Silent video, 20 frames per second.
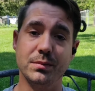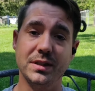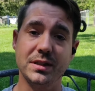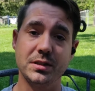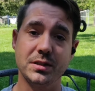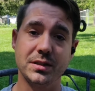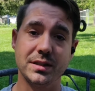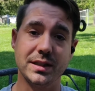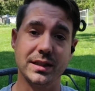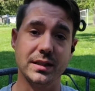
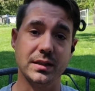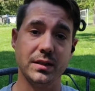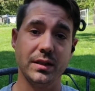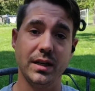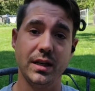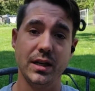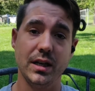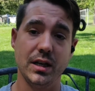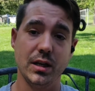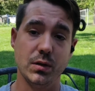Michigan,
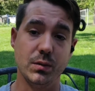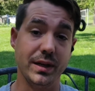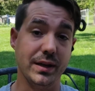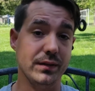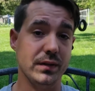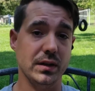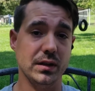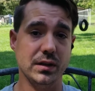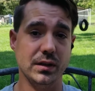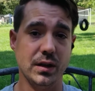we
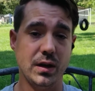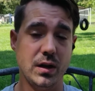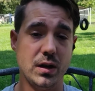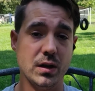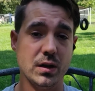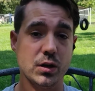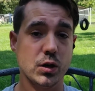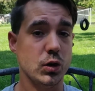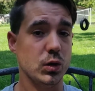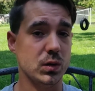have a
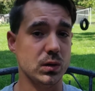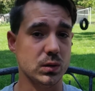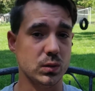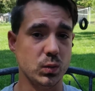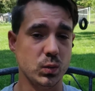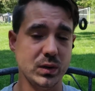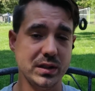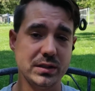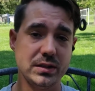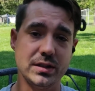long, cold
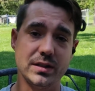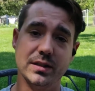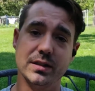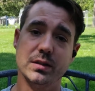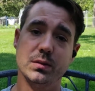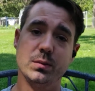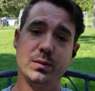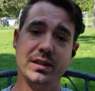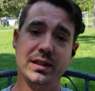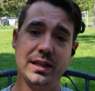winter.
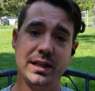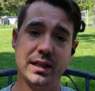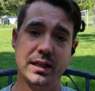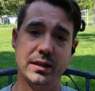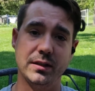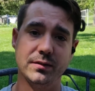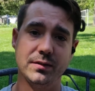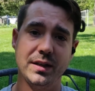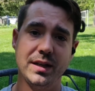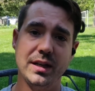We
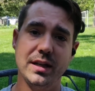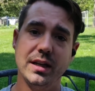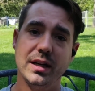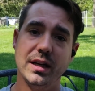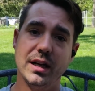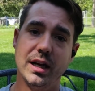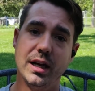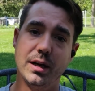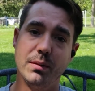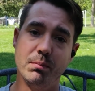have
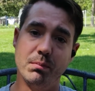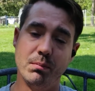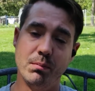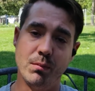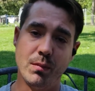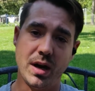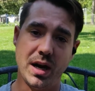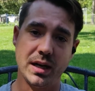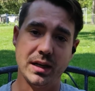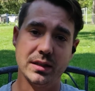a
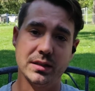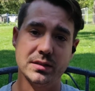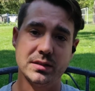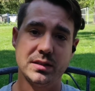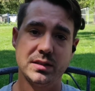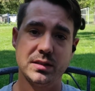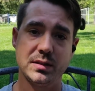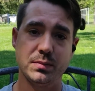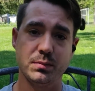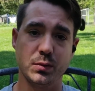mild
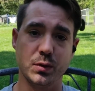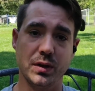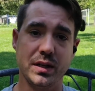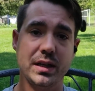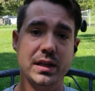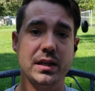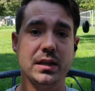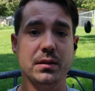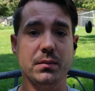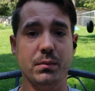
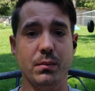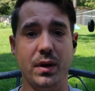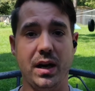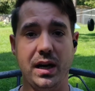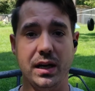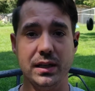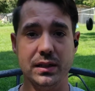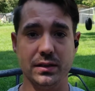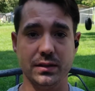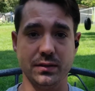spring, a
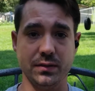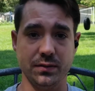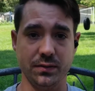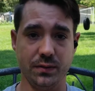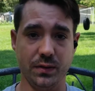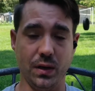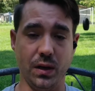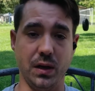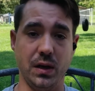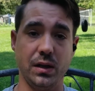mild
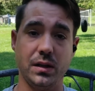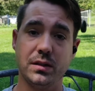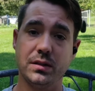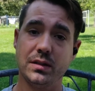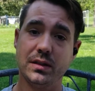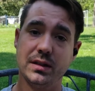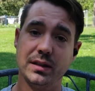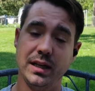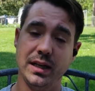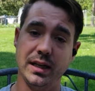fall,
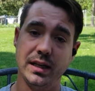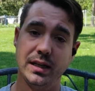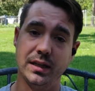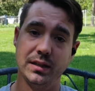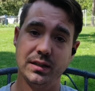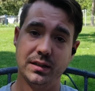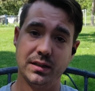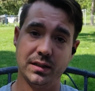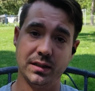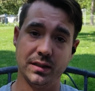
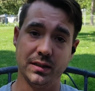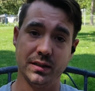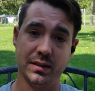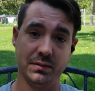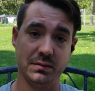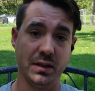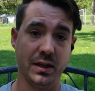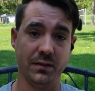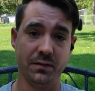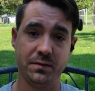and
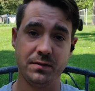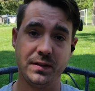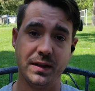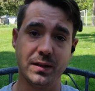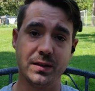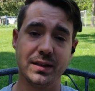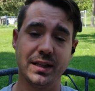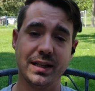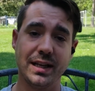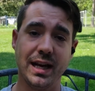a
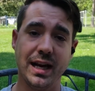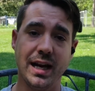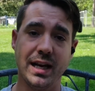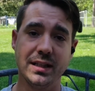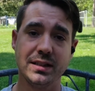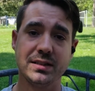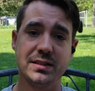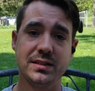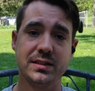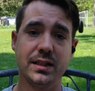fairly
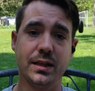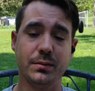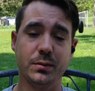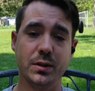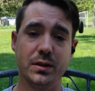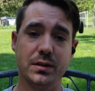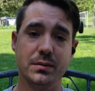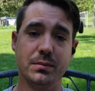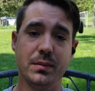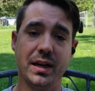hot summer
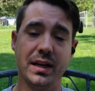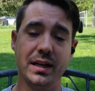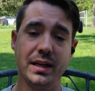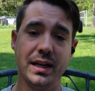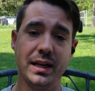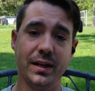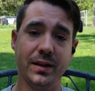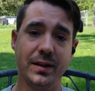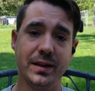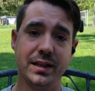in my
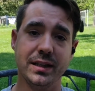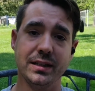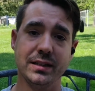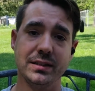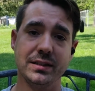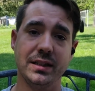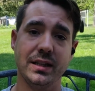area.